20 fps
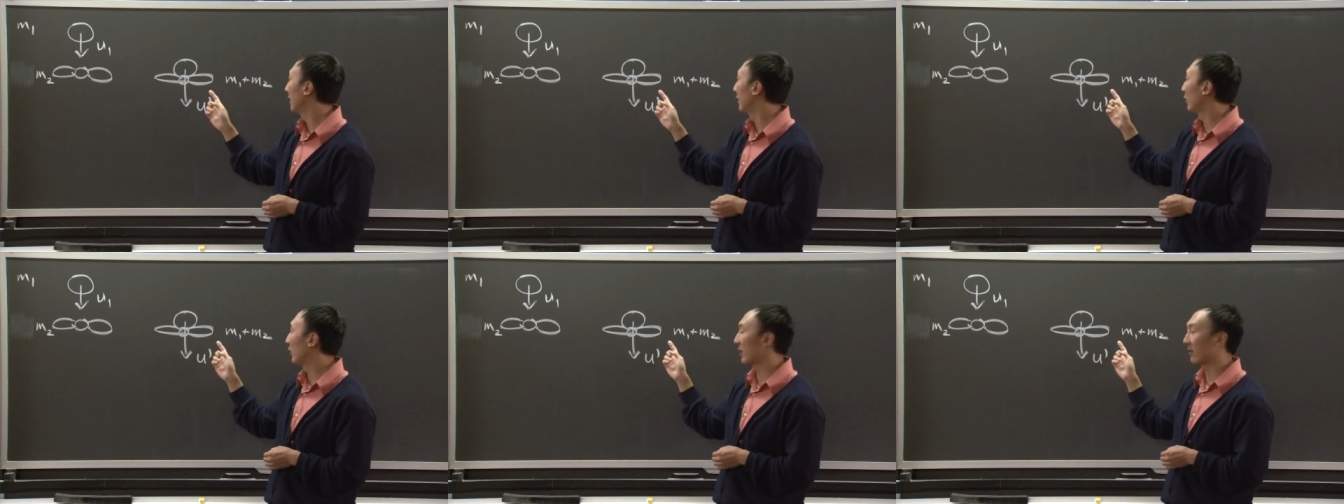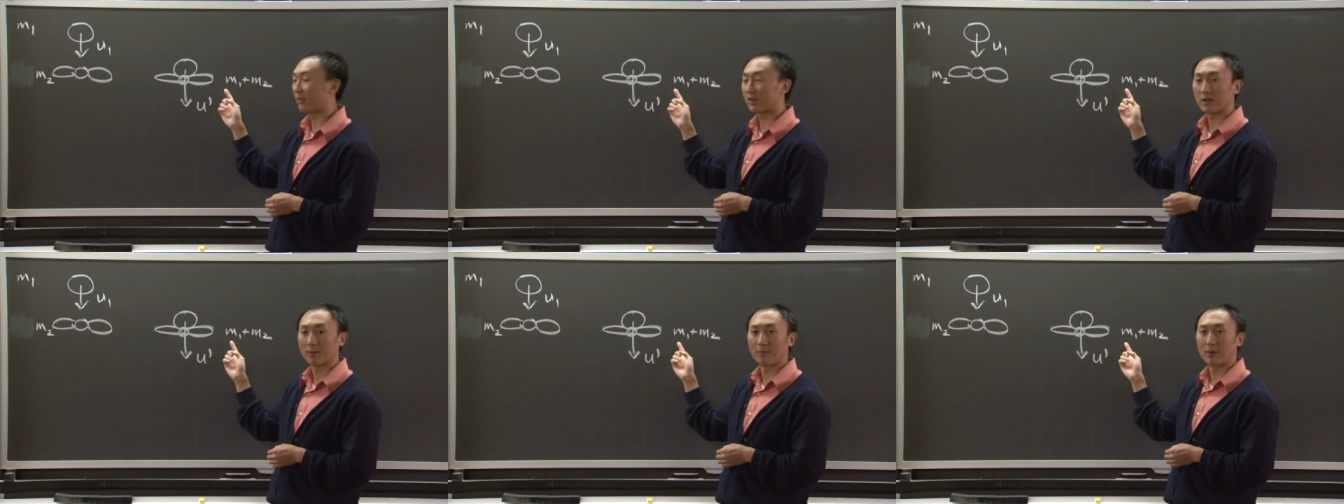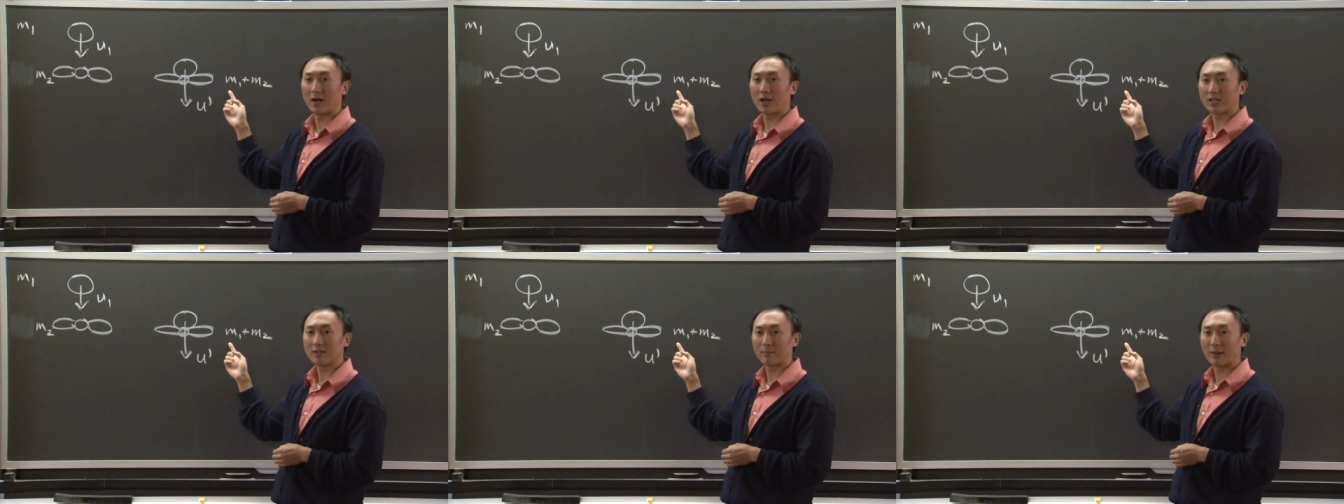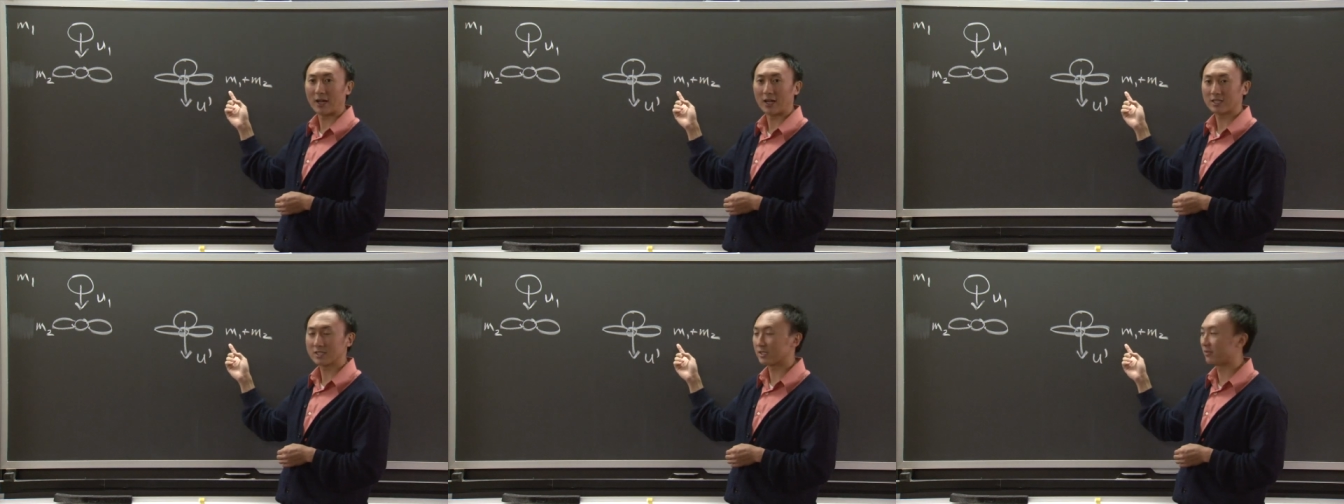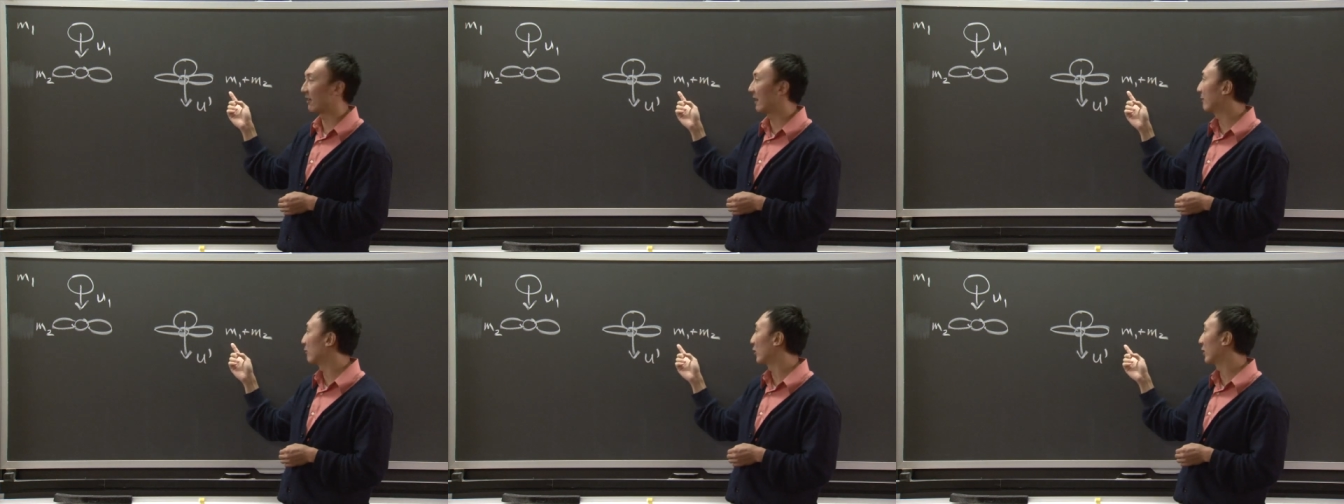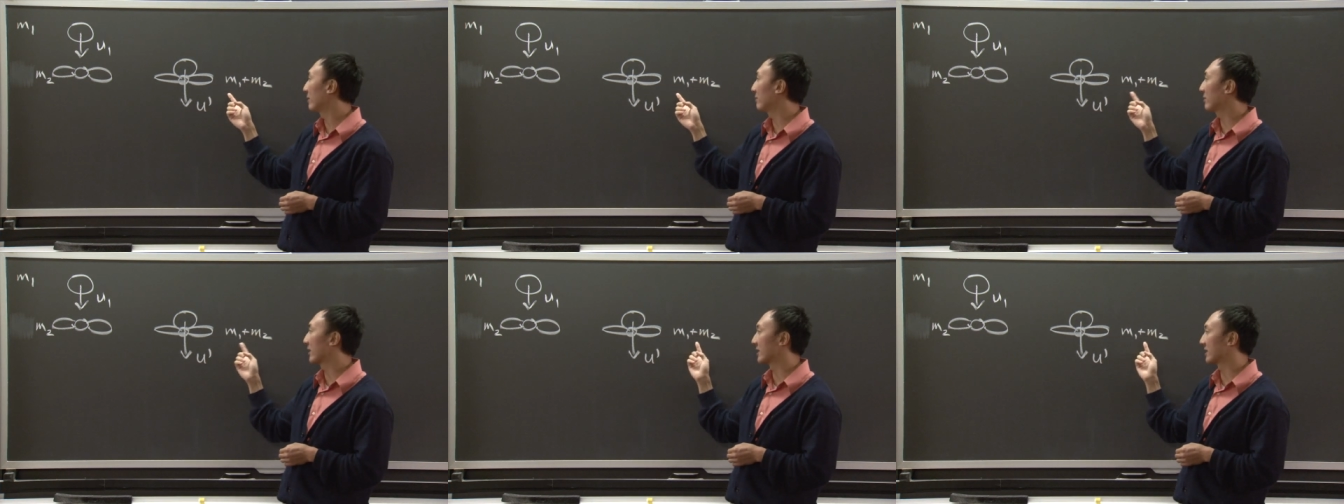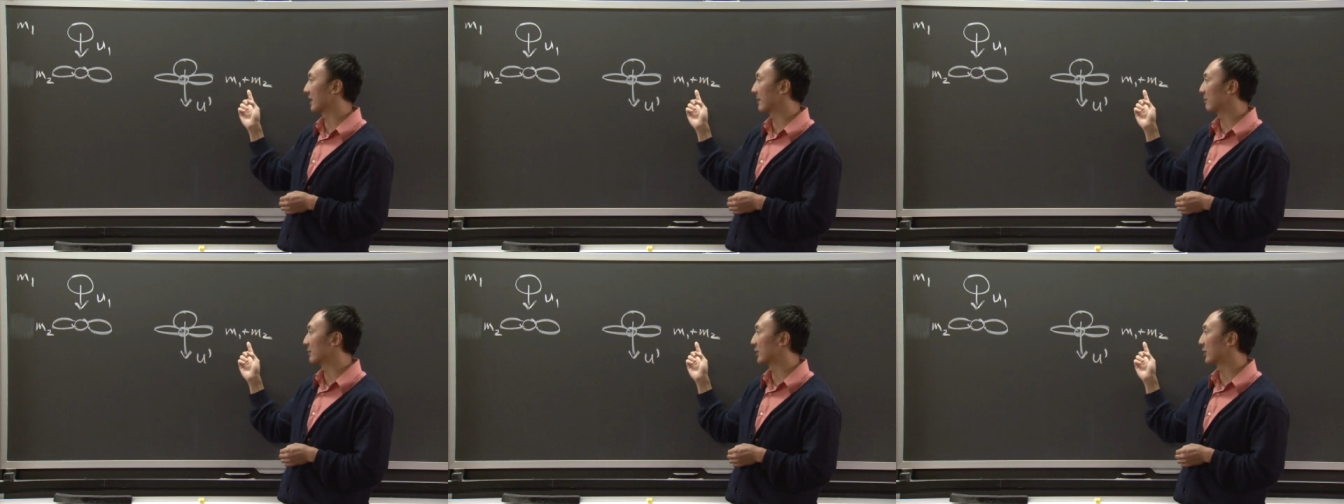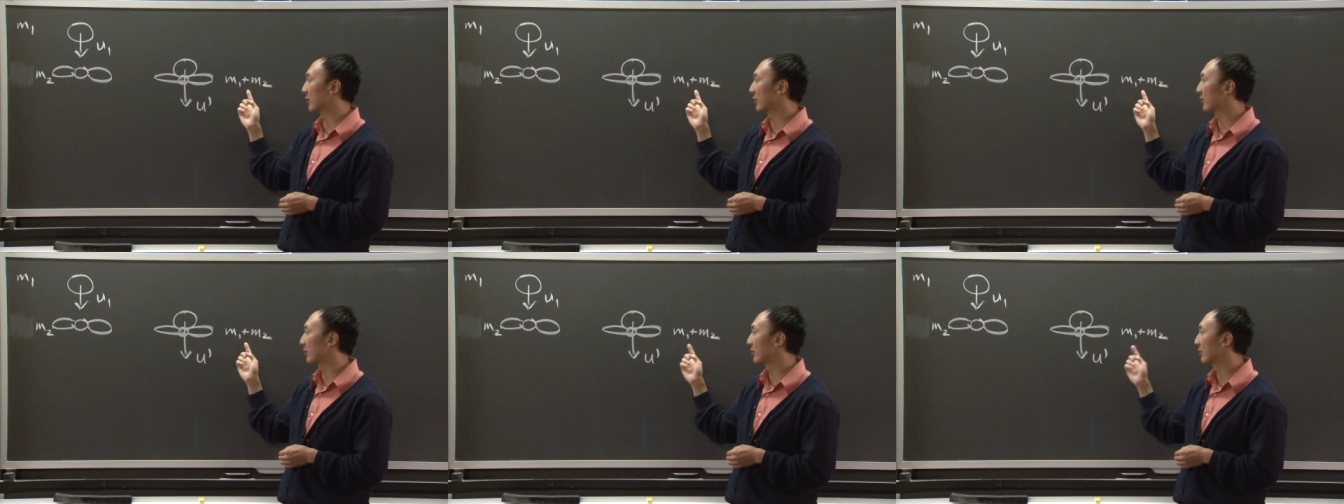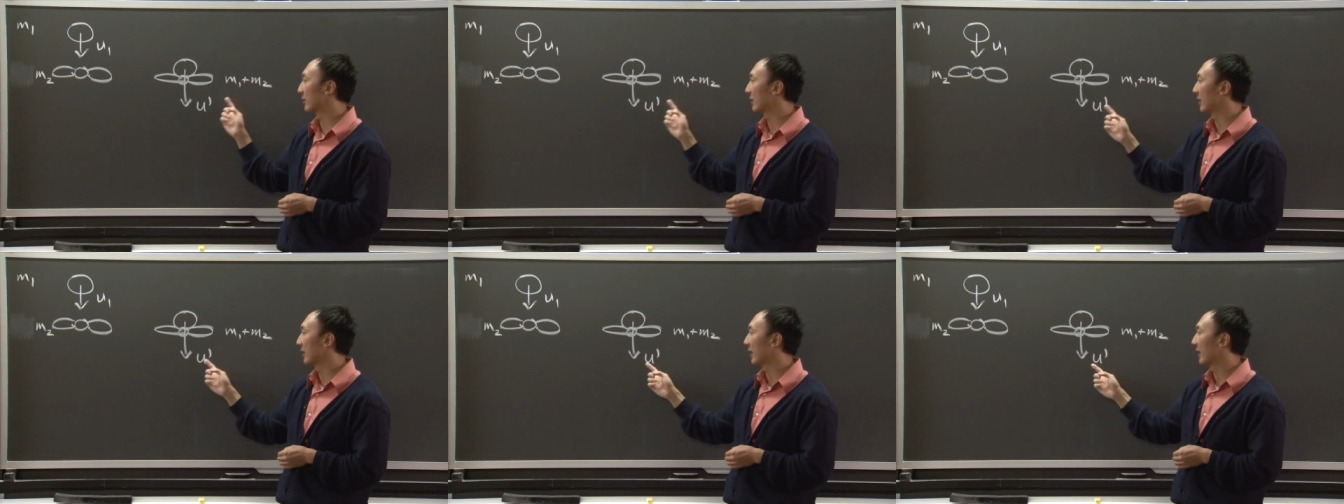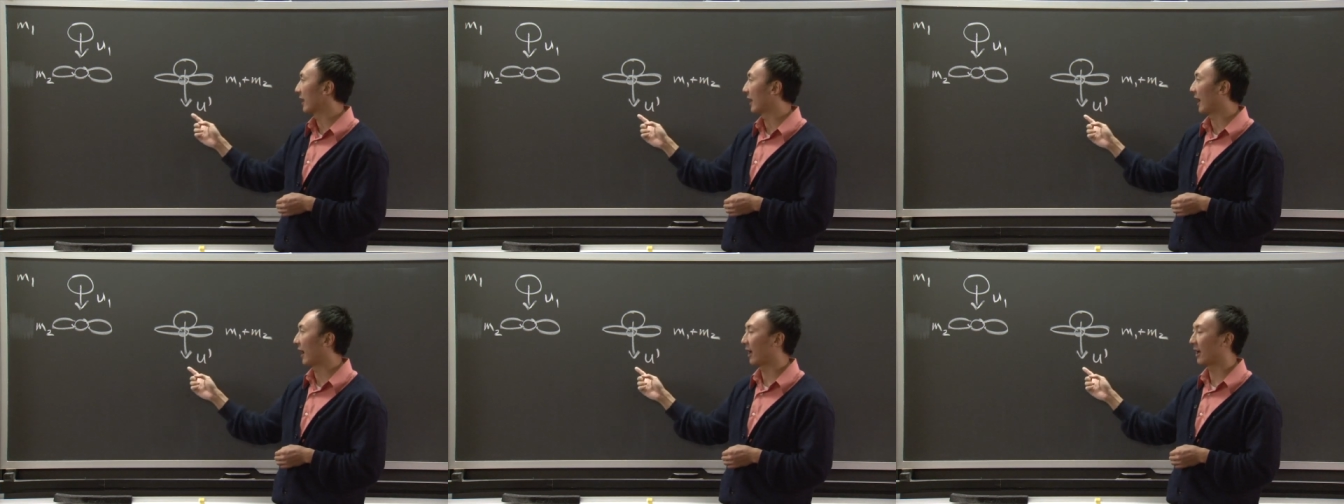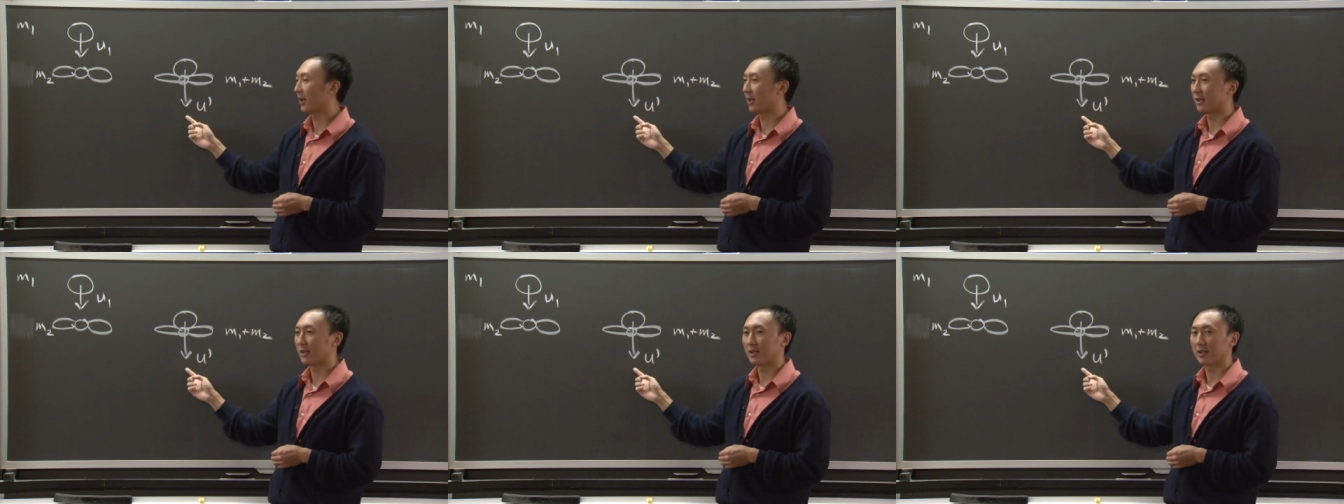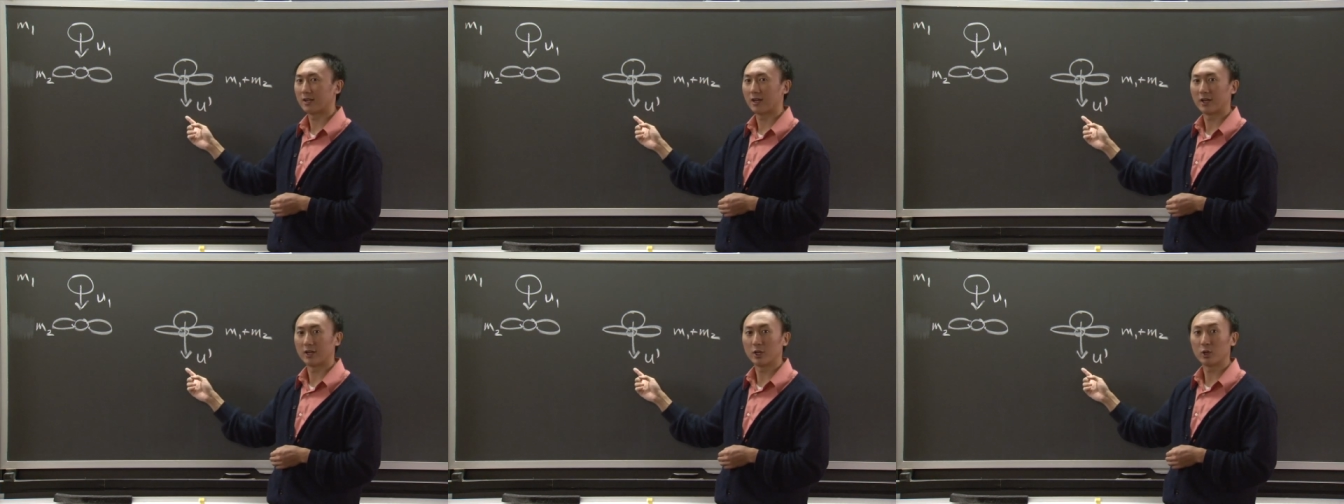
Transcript: we have a combined mass of m1 plus m2 and a